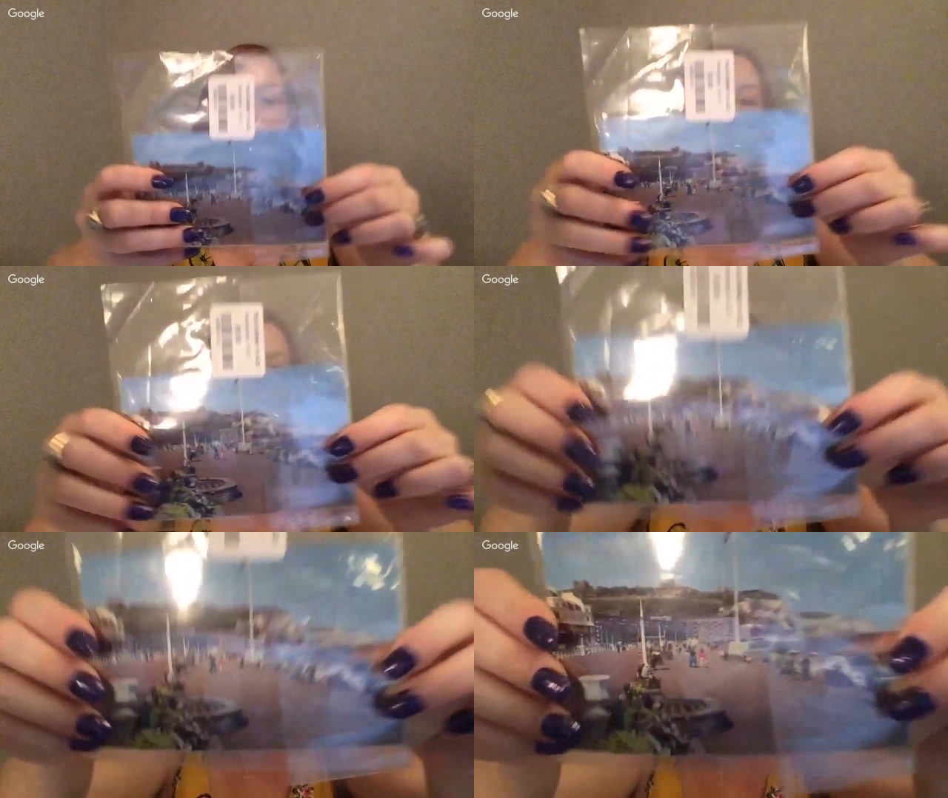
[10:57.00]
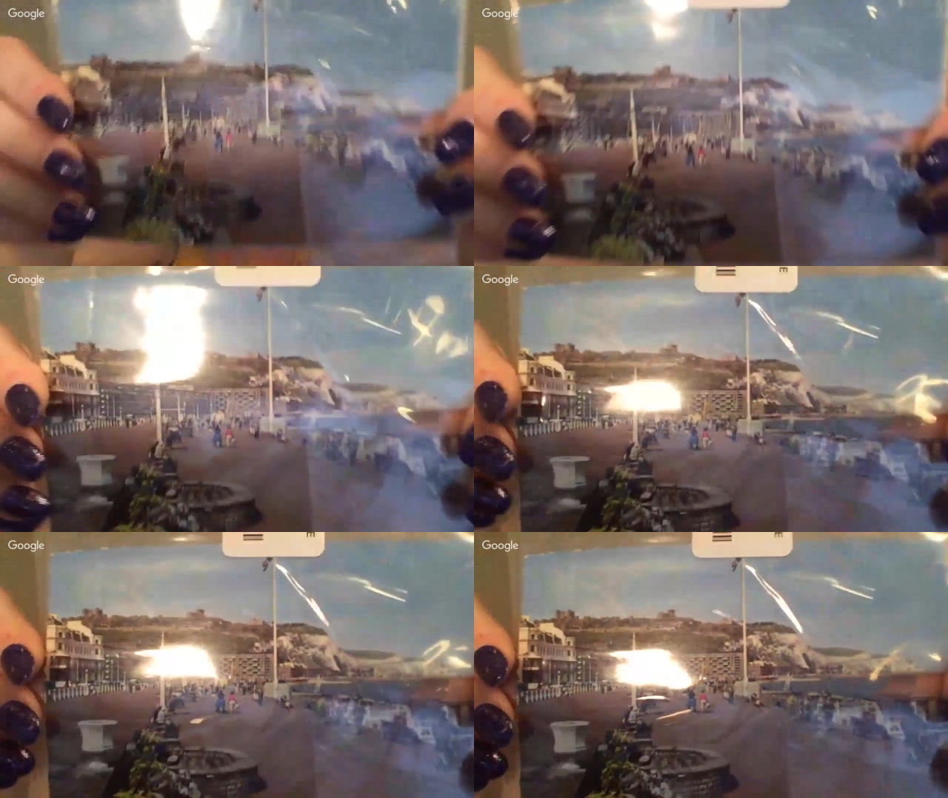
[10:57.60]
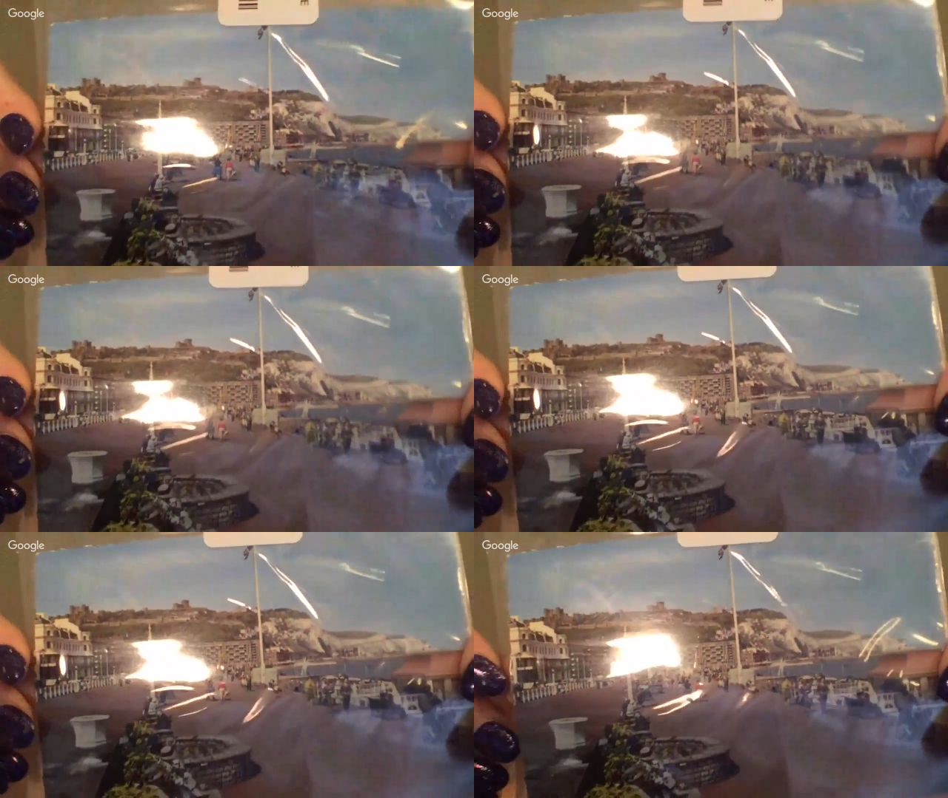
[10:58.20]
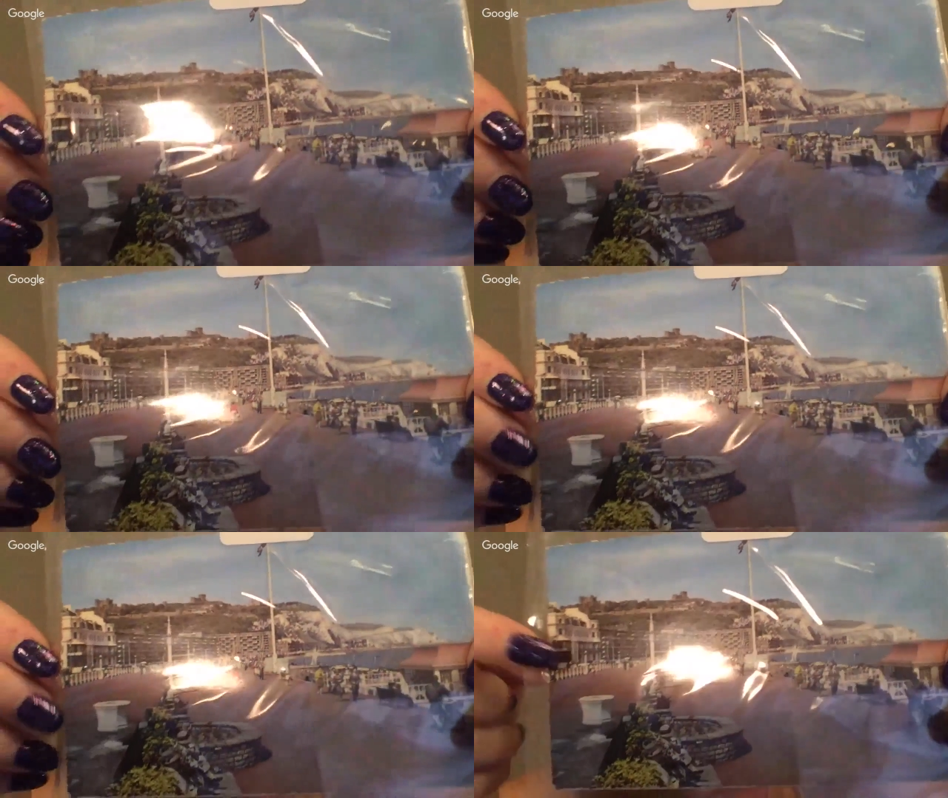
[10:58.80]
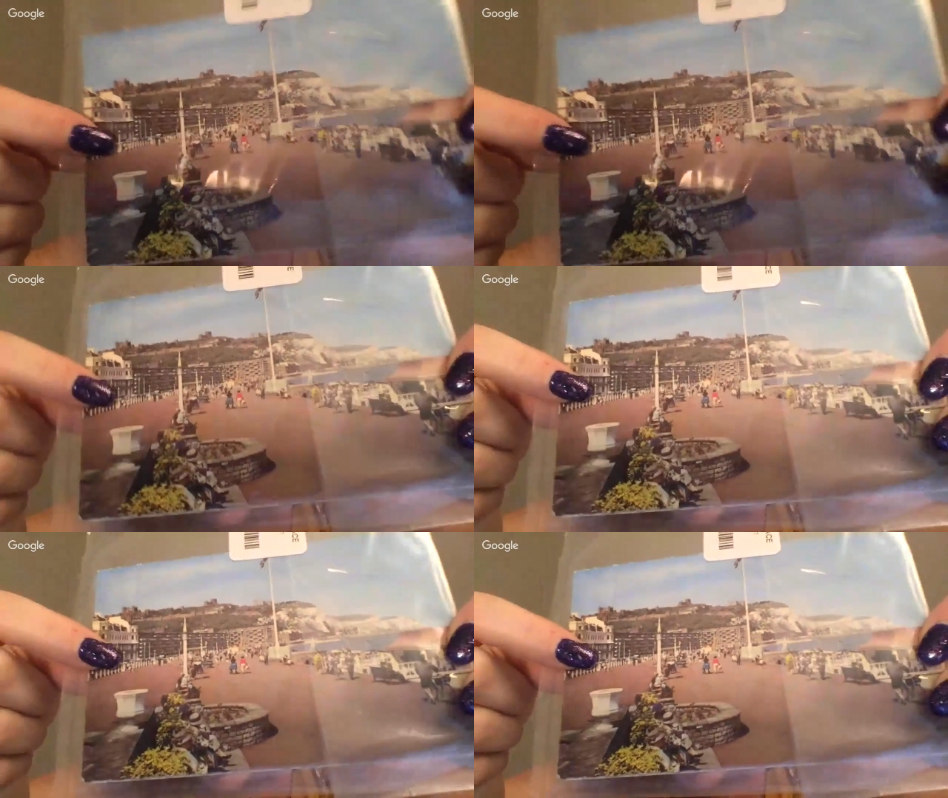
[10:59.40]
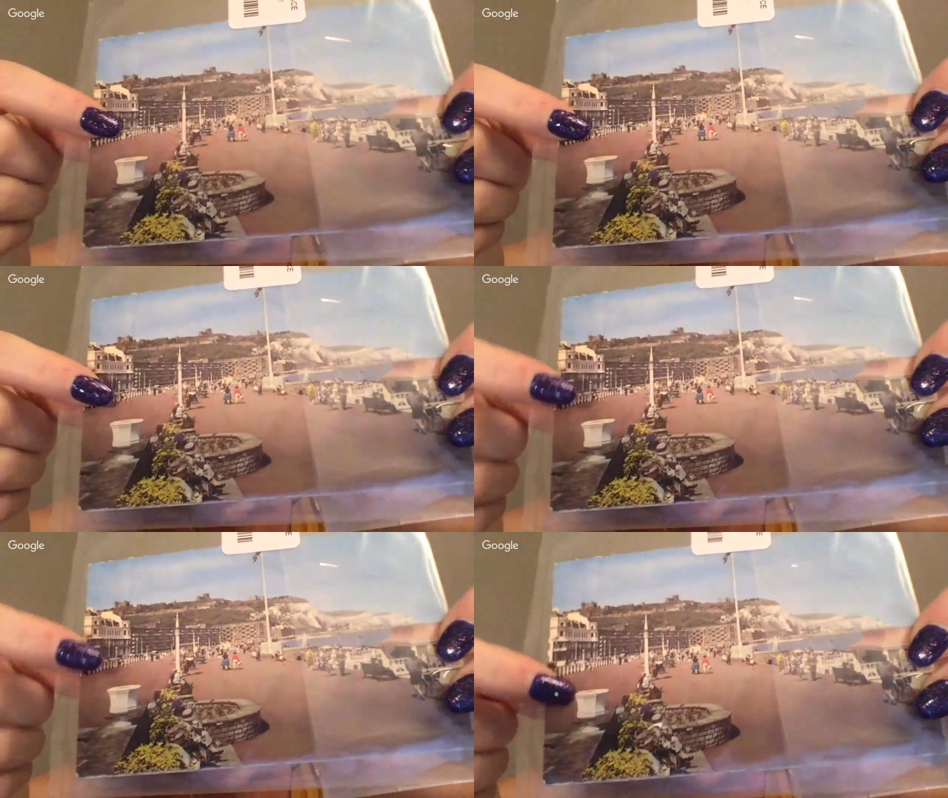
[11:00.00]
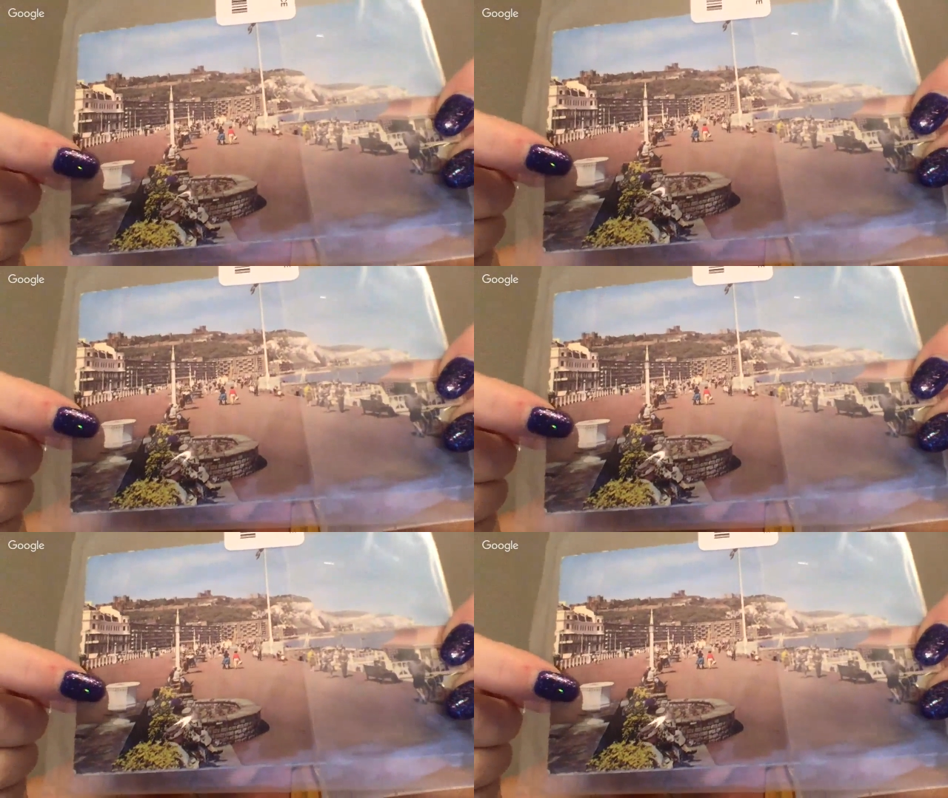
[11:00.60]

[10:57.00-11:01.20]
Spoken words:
No face is visible, so there are no lips to read.